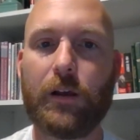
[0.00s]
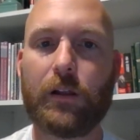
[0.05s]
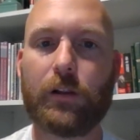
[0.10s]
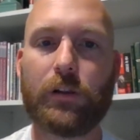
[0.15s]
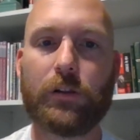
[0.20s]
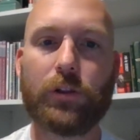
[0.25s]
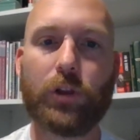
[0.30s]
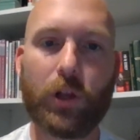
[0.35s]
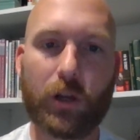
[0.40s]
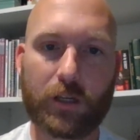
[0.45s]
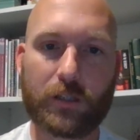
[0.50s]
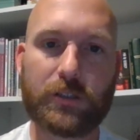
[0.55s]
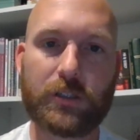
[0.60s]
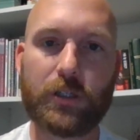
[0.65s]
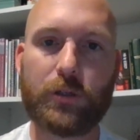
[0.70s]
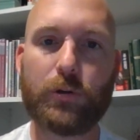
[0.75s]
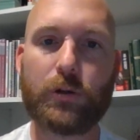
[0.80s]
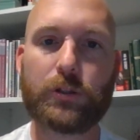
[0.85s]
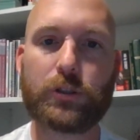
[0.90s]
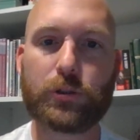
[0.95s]
look
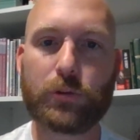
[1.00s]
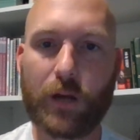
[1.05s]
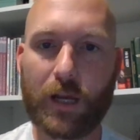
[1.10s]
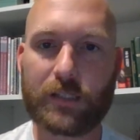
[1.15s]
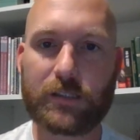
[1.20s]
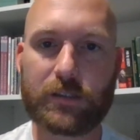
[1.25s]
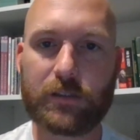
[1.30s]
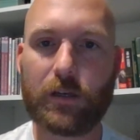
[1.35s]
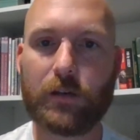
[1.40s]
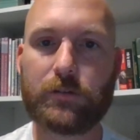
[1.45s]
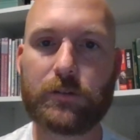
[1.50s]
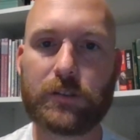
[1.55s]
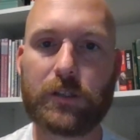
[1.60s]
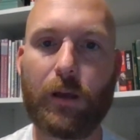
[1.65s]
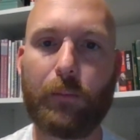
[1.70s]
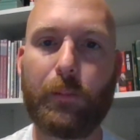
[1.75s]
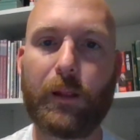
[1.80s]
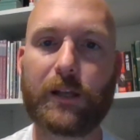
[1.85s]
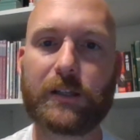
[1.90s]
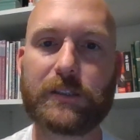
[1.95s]
to address those
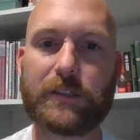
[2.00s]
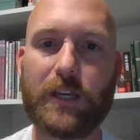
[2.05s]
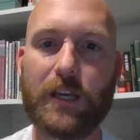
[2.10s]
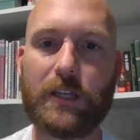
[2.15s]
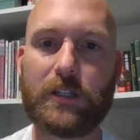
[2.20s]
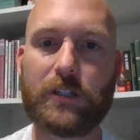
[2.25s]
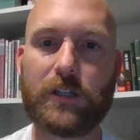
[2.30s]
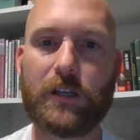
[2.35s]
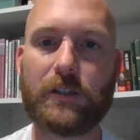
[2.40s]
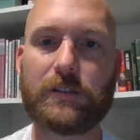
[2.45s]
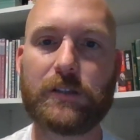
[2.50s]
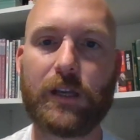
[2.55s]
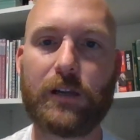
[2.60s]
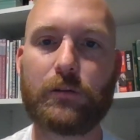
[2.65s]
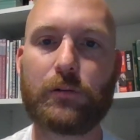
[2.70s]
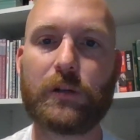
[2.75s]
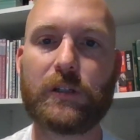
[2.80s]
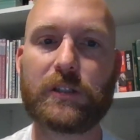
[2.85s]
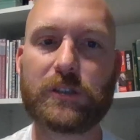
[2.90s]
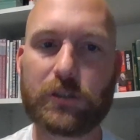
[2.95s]
subluxations and
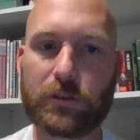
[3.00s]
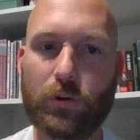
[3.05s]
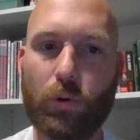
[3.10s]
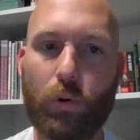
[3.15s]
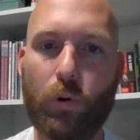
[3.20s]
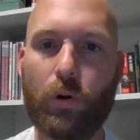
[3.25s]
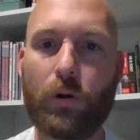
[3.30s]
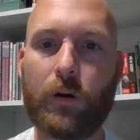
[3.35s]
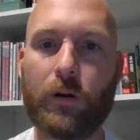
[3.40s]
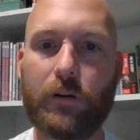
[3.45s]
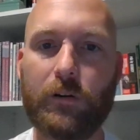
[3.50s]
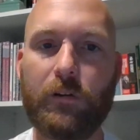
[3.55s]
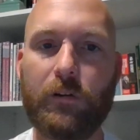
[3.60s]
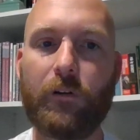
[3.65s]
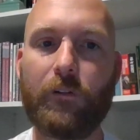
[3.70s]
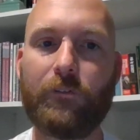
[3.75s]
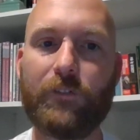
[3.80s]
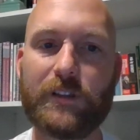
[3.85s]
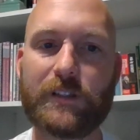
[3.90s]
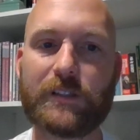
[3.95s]
restore
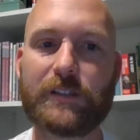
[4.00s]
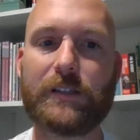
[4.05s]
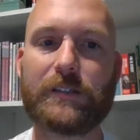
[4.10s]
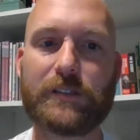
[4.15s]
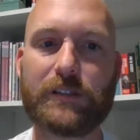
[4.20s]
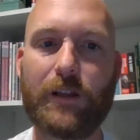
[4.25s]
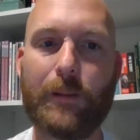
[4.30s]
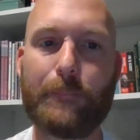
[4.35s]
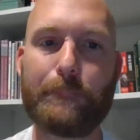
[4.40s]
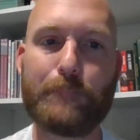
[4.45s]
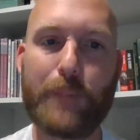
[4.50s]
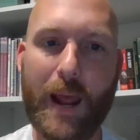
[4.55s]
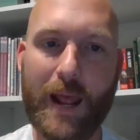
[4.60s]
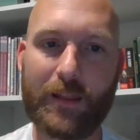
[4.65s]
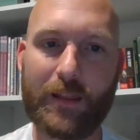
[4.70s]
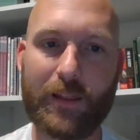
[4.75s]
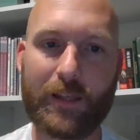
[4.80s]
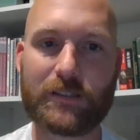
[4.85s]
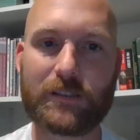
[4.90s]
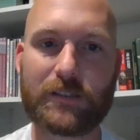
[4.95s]
nervous system
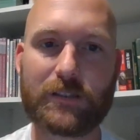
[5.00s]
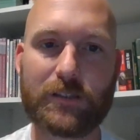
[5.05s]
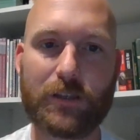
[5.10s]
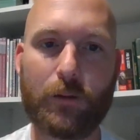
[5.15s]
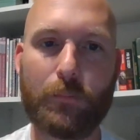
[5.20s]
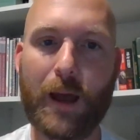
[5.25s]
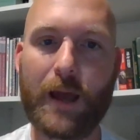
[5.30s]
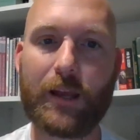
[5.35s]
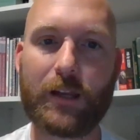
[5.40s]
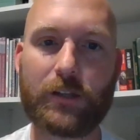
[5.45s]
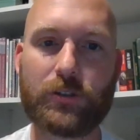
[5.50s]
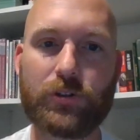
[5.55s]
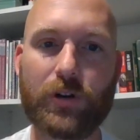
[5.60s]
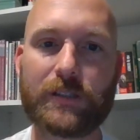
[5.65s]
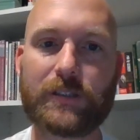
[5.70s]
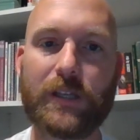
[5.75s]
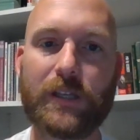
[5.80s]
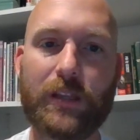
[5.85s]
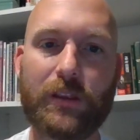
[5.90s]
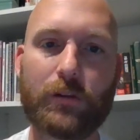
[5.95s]
balance. So by
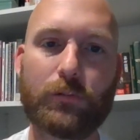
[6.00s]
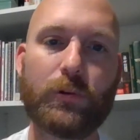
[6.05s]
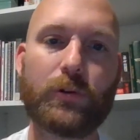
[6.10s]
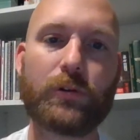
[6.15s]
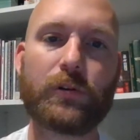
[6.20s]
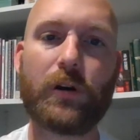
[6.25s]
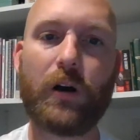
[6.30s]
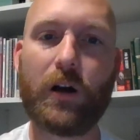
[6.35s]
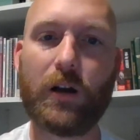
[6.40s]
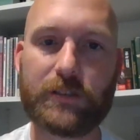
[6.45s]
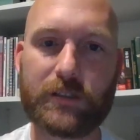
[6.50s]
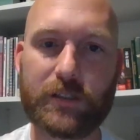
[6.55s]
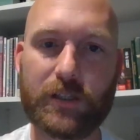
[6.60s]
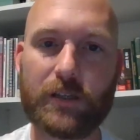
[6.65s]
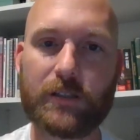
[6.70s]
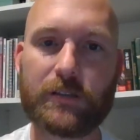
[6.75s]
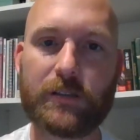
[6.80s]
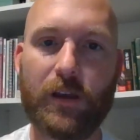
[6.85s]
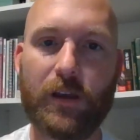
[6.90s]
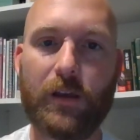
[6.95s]
addressing the root
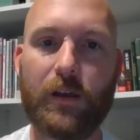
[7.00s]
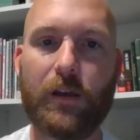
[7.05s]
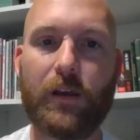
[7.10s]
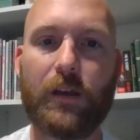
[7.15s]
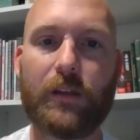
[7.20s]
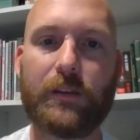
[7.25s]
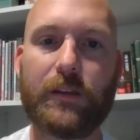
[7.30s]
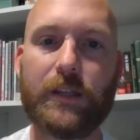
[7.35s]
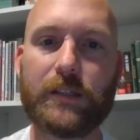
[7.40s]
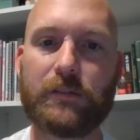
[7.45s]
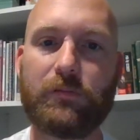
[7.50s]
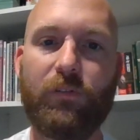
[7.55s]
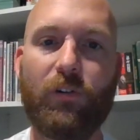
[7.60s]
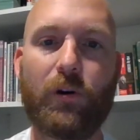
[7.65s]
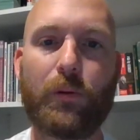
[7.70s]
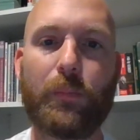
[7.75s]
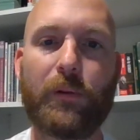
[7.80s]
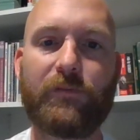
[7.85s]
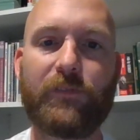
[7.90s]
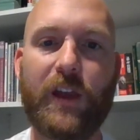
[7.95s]
causes, this
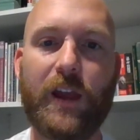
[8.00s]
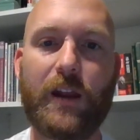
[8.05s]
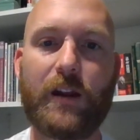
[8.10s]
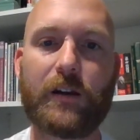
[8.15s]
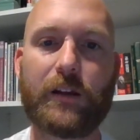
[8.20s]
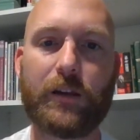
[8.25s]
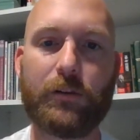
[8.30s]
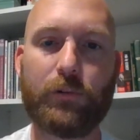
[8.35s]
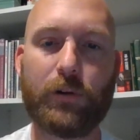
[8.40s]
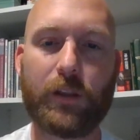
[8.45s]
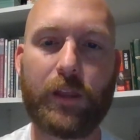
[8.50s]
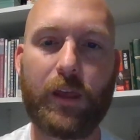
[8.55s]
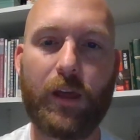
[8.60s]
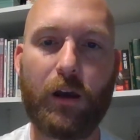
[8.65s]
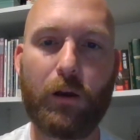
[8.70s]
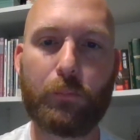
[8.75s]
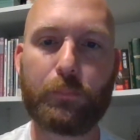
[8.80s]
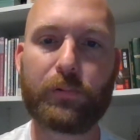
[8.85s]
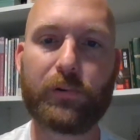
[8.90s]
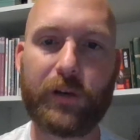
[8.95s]
form of care can really
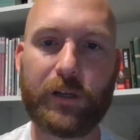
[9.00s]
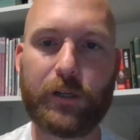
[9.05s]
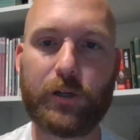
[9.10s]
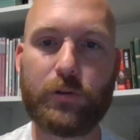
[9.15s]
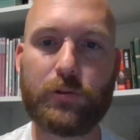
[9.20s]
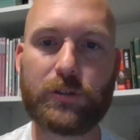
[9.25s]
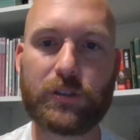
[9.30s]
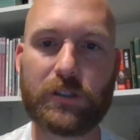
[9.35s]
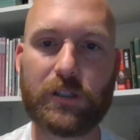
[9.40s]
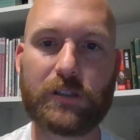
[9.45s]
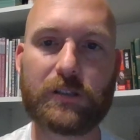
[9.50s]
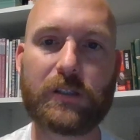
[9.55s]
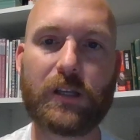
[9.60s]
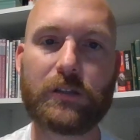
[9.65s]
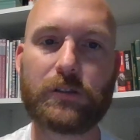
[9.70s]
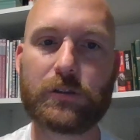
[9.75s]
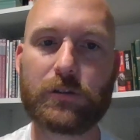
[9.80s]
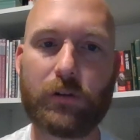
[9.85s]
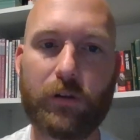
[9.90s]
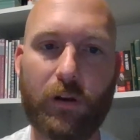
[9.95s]
help reduce the
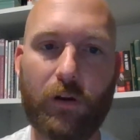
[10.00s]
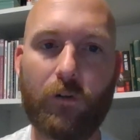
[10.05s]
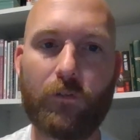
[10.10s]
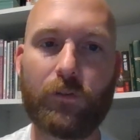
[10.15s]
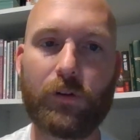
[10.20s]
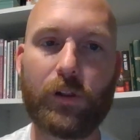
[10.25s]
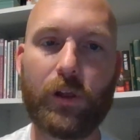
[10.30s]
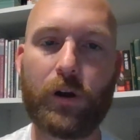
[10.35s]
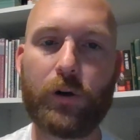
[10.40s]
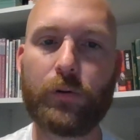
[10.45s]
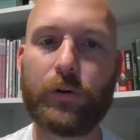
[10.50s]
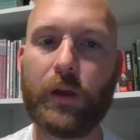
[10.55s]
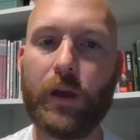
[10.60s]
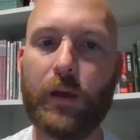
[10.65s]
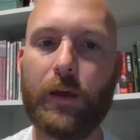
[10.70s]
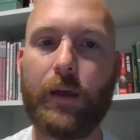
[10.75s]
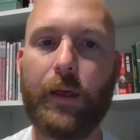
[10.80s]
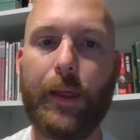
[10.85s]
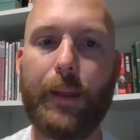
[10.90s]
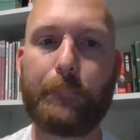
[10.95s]
sensory overload,
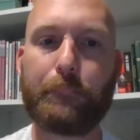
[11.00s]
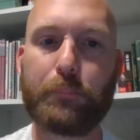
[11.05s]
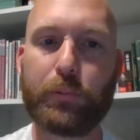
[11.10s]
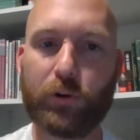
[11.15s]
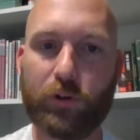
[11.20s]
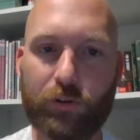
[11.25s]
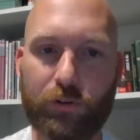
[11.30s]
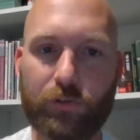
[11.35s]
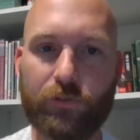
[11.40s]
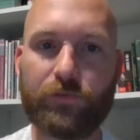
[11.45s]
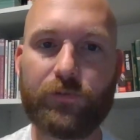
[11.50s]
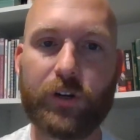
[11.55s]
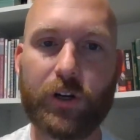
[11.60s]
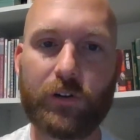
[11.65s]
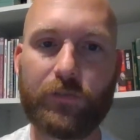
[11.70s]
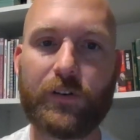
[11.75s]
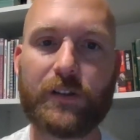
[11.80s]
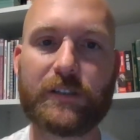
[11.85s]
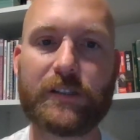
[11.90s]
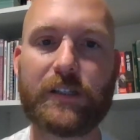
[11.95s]
improve
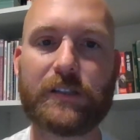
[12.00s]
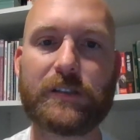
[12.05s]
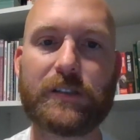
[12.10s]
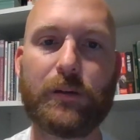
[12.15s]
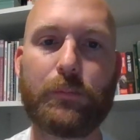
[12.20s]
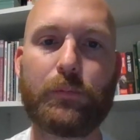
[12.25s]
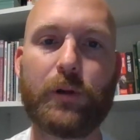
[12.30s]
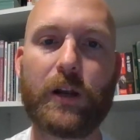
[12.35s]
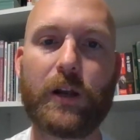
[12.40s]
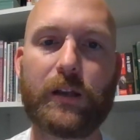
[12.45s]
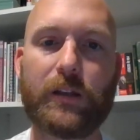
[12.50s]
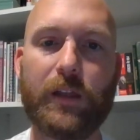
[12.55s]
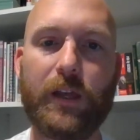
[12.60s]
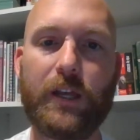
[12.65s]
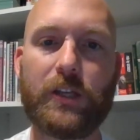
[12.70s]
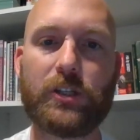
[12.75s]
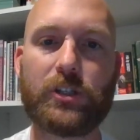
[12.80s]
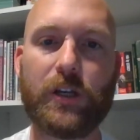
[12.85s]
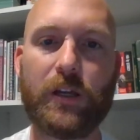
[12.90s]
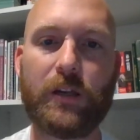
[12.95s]
nervous system
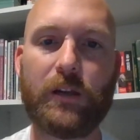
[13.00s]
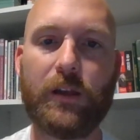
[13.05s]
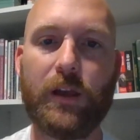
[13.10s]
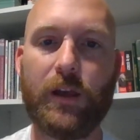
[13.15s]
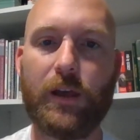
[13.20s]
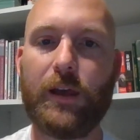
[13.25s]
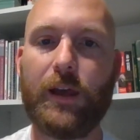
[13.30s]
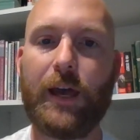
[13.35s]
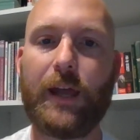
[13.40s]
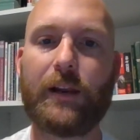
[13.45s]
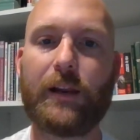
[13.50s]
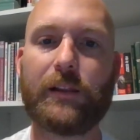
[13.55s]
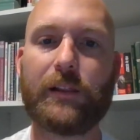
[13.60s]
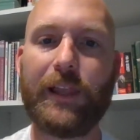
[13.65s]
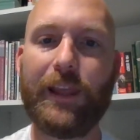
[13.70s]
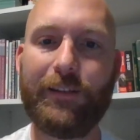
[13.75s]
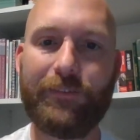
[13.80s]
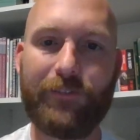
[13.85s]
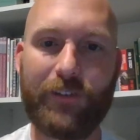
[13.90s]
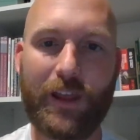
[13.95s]
regulation, and
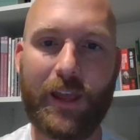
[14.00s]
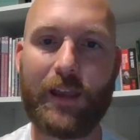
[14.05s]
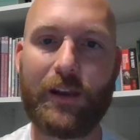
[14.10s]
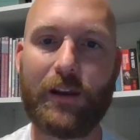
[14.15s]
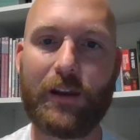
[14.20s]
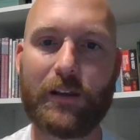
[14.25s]
alleviate